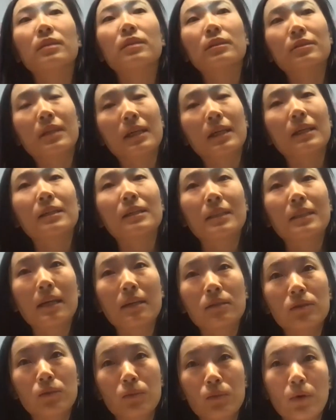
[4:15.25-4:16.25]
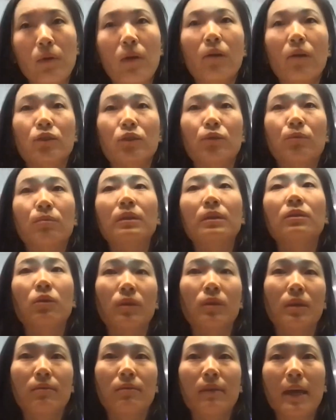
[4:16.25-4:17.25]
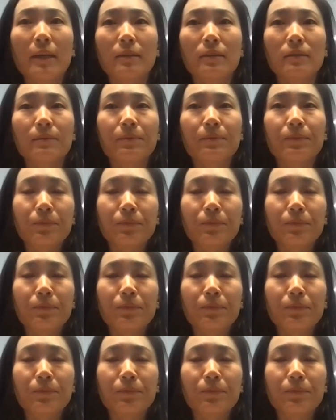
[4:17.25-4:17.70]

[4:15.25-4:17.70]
this data set will also be notified.